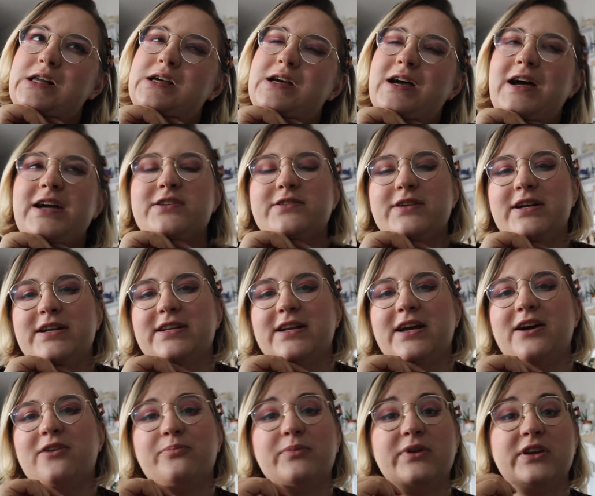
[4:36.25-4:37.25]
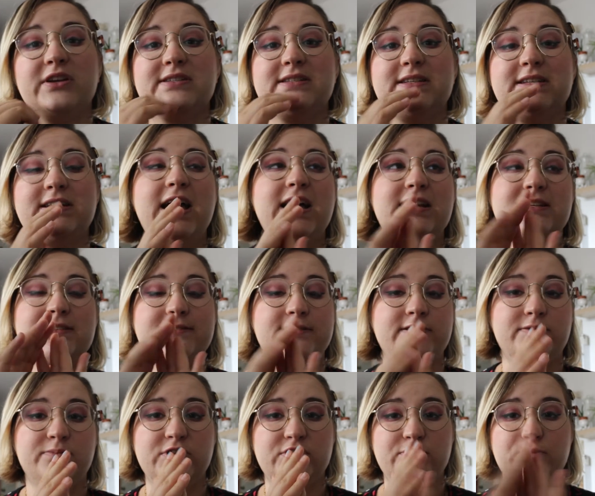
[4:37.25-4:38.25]
I tried it out because it has so
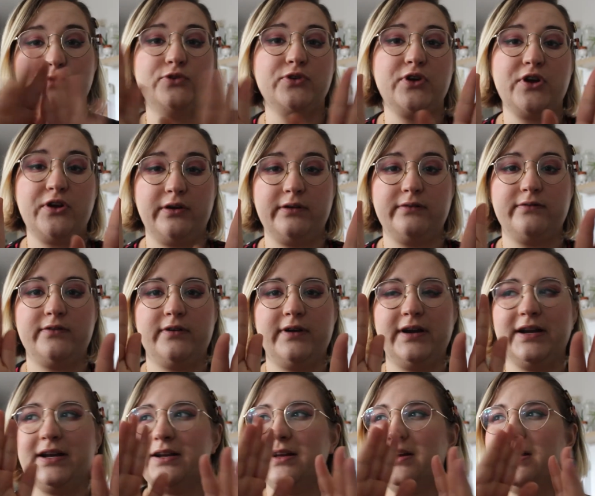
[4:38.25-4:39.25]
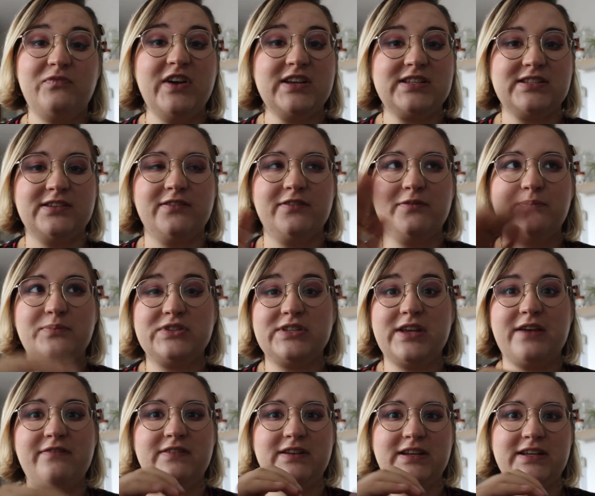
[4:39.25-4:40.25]
much more going for it. First off,
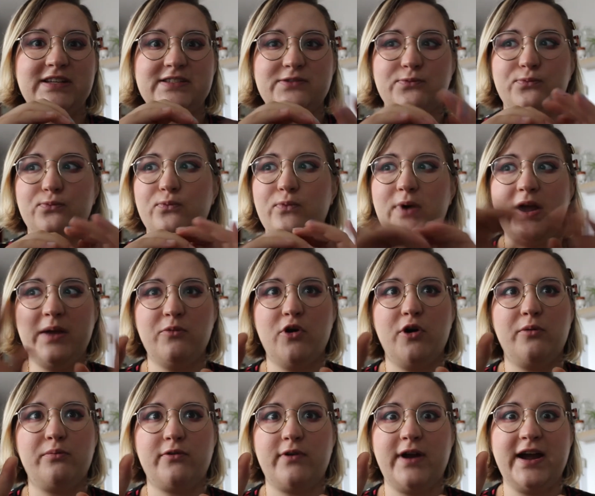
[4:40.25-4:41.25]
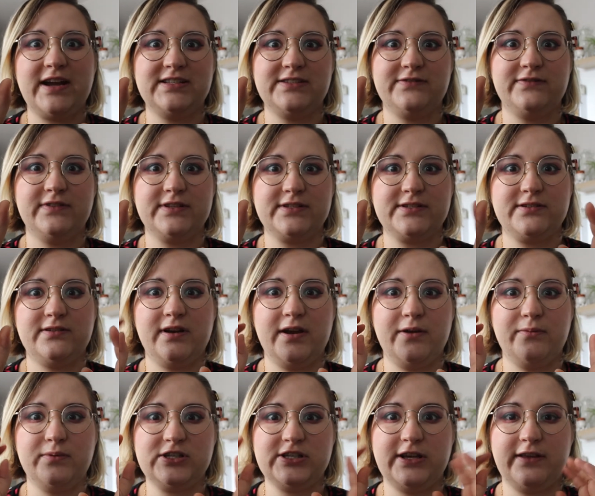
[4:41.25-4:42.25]
Persephone is way more proactive in the story,
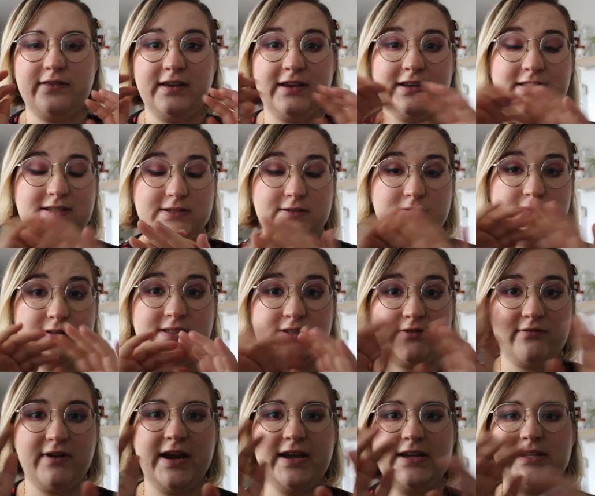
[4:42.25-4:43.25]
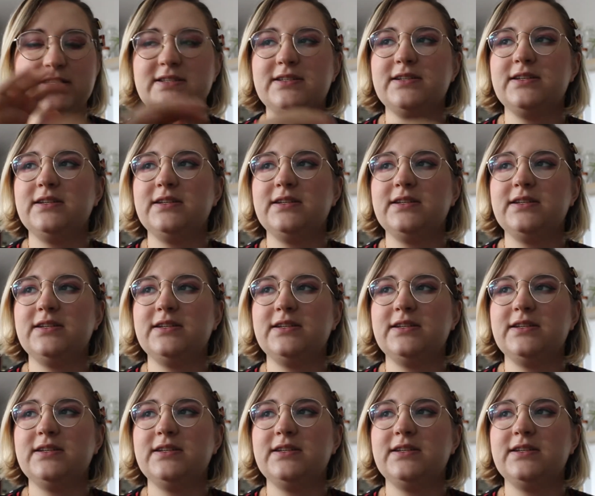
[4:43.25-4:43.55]
which I think is, is great.